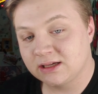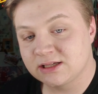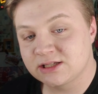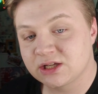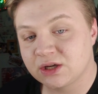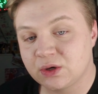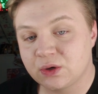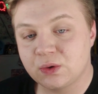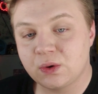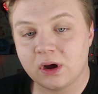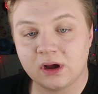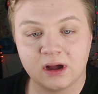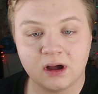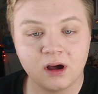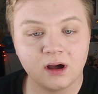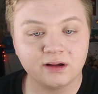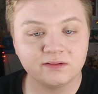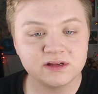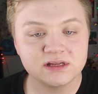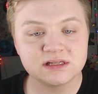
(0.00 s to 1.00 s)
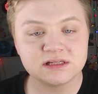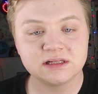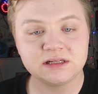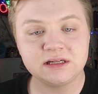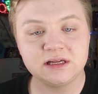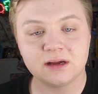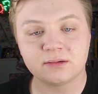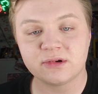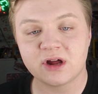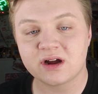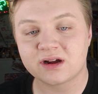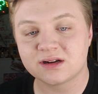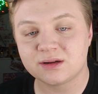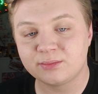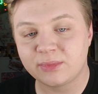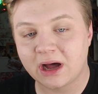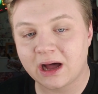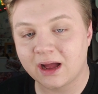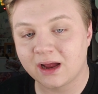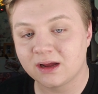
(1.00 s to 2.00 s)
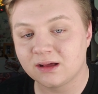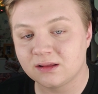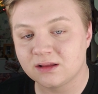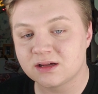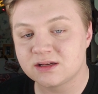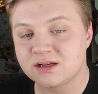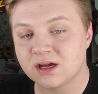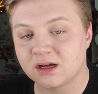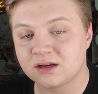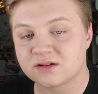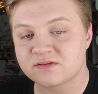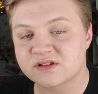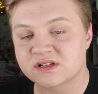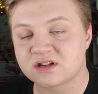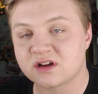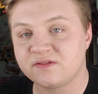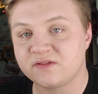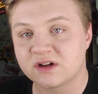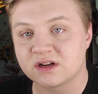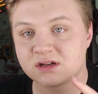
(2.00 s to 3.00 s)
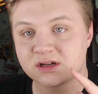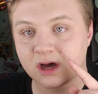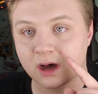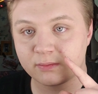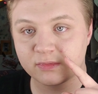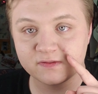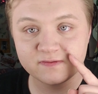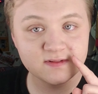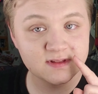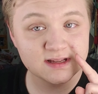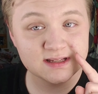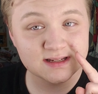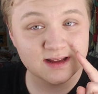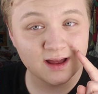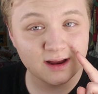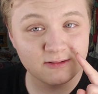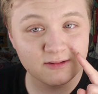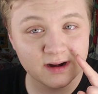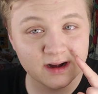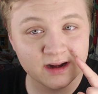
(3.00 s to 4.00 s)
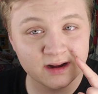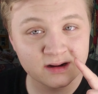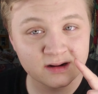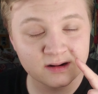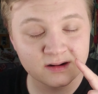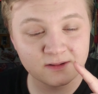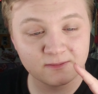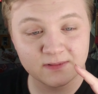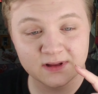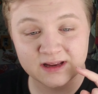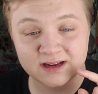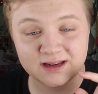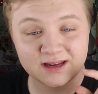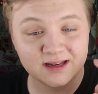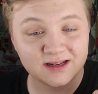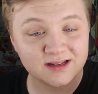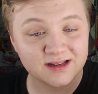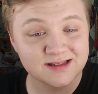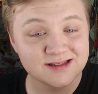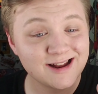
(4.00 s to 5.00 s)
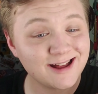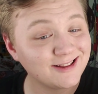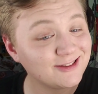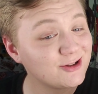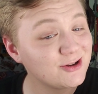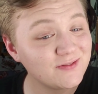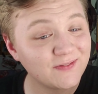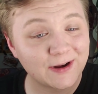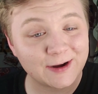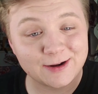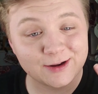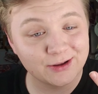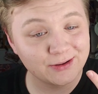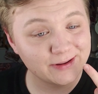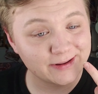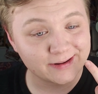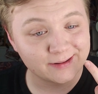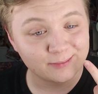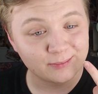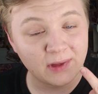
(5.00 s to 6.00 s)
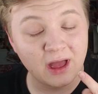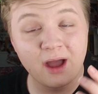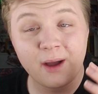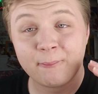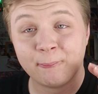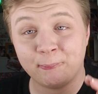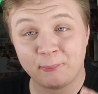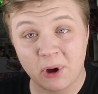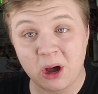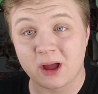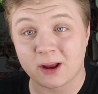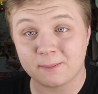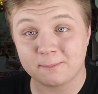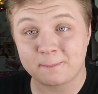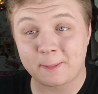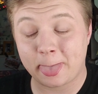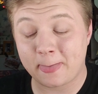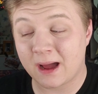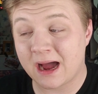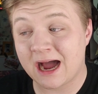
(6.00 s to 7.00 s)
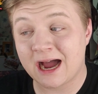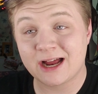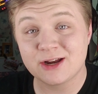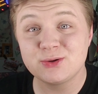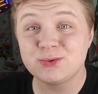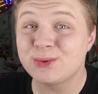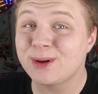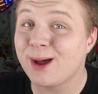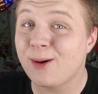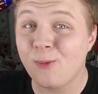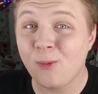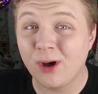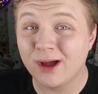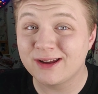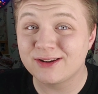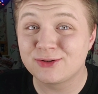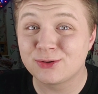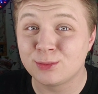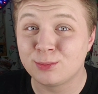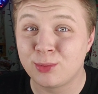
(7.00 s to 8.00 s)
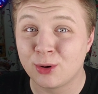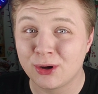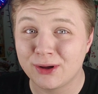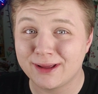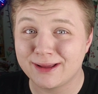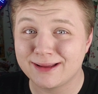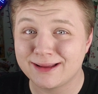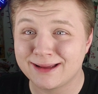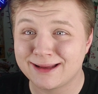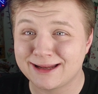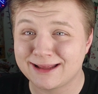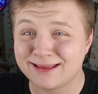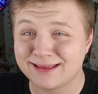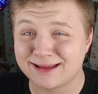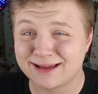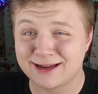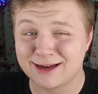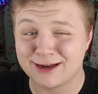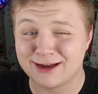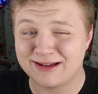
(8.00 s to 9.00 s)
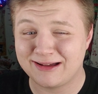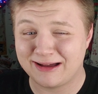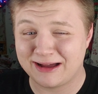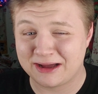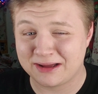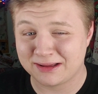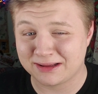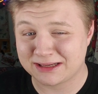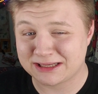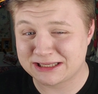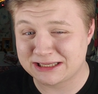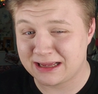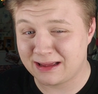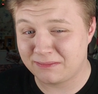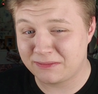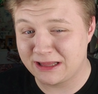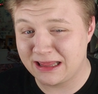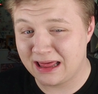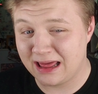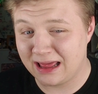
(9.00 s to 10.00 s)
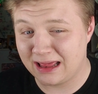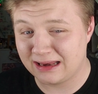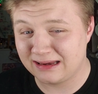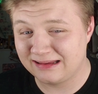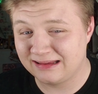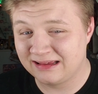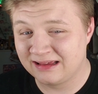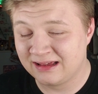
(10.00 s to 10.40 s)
So obviously I'm not gonna pile a ton of stuff on top of this guy right here. He does not look very good, but I do not want to put anything on top of that